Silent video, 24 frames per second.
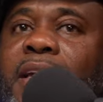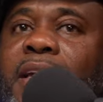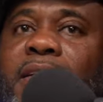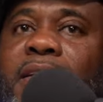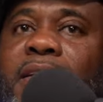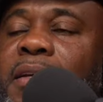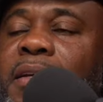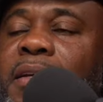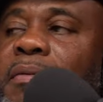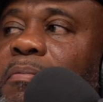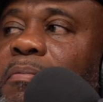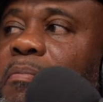
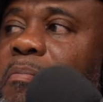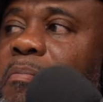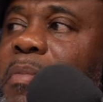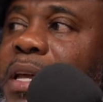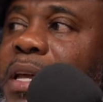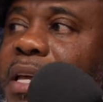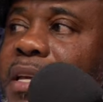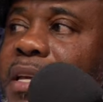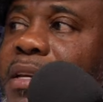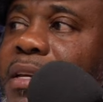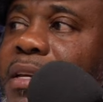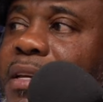And
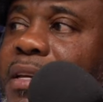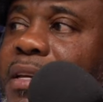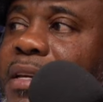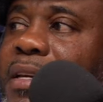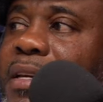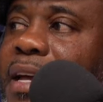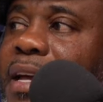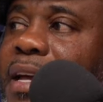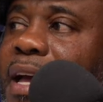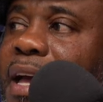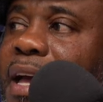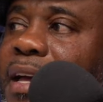
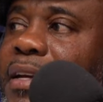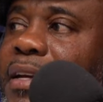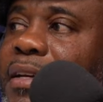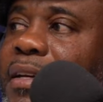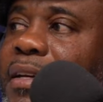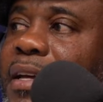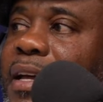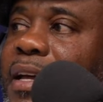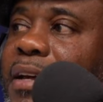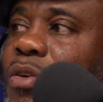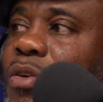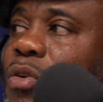me,
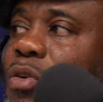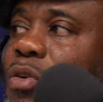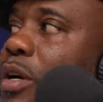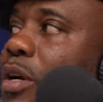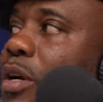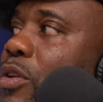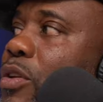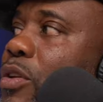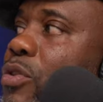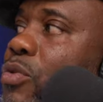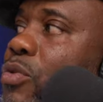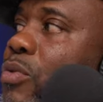
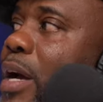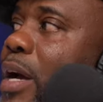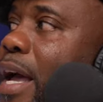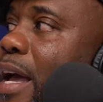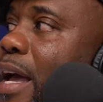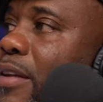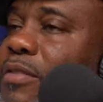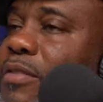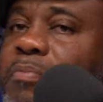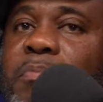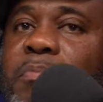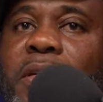or you
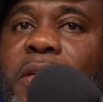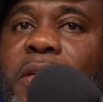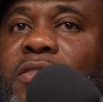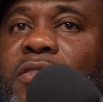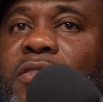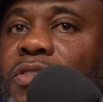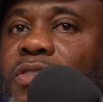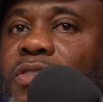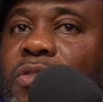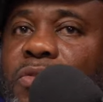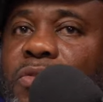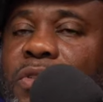as
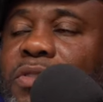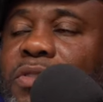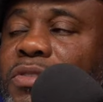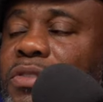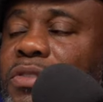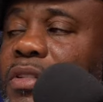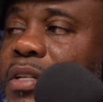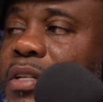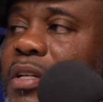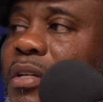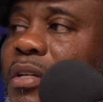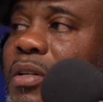business
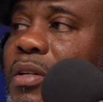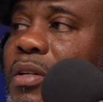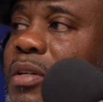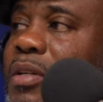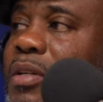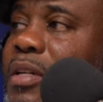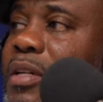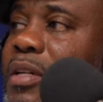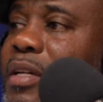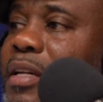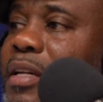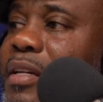owners,
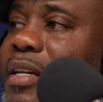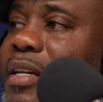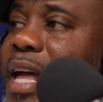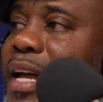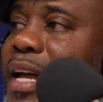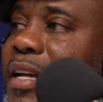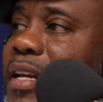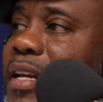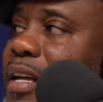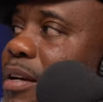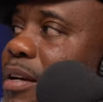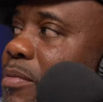
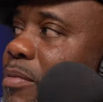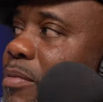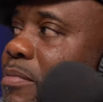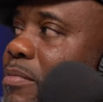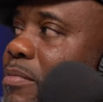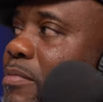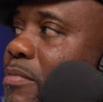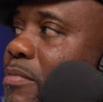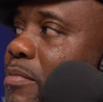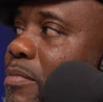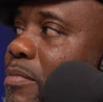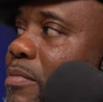that can
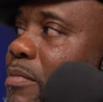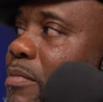help